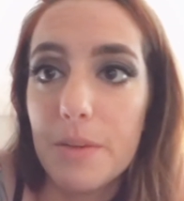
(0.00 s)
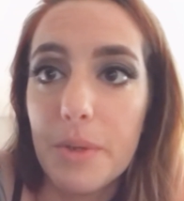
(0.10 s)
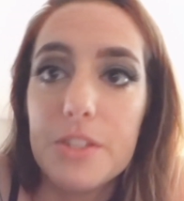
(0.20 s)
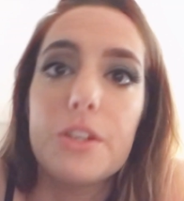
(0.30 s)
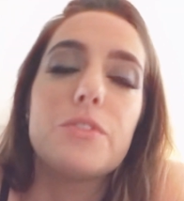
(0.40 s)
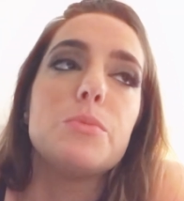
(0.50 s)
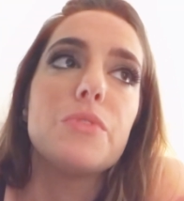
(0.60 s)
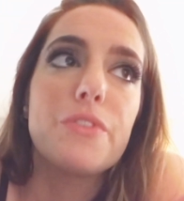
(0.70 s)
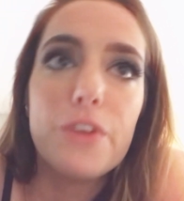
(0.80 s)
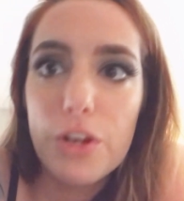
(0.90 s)
in because then you have to
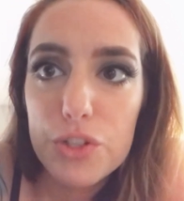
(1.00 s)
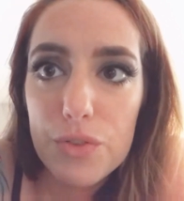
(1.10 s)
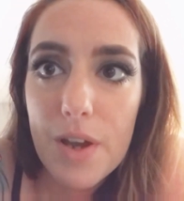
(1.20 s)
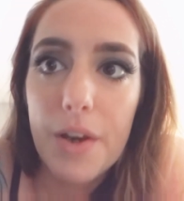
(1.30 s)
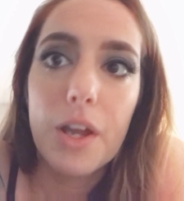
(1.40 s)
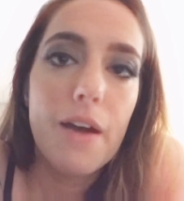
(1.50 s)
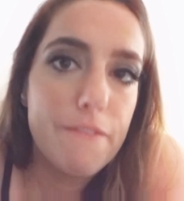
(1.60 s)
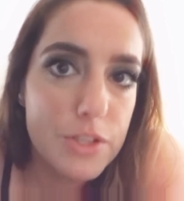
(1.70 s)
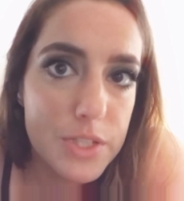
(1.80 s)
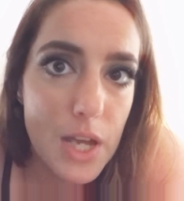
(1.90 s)
move the furniture around and
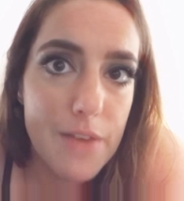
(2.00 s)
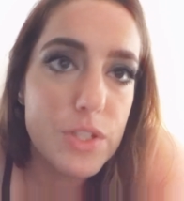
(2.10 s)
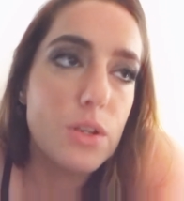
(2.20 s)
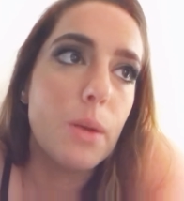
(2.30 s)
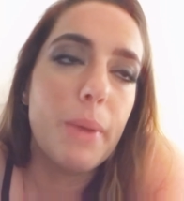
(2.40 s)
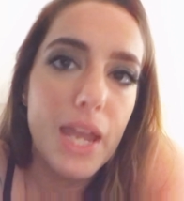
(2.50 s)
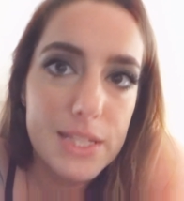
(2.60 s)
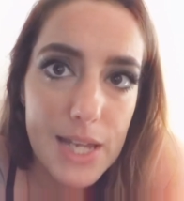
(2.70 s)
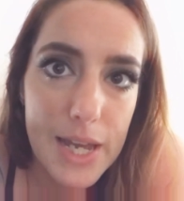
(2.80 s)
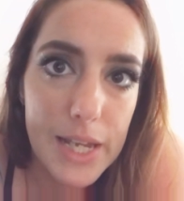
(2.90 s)
cover stuff so you don't go
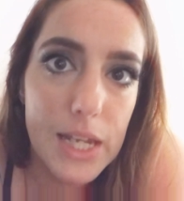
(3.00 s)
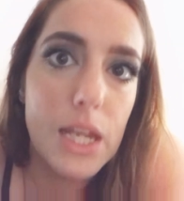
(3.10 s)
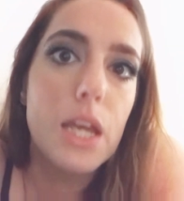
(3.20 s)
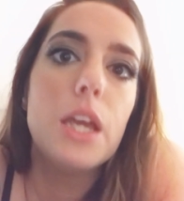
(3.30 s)
paint on it.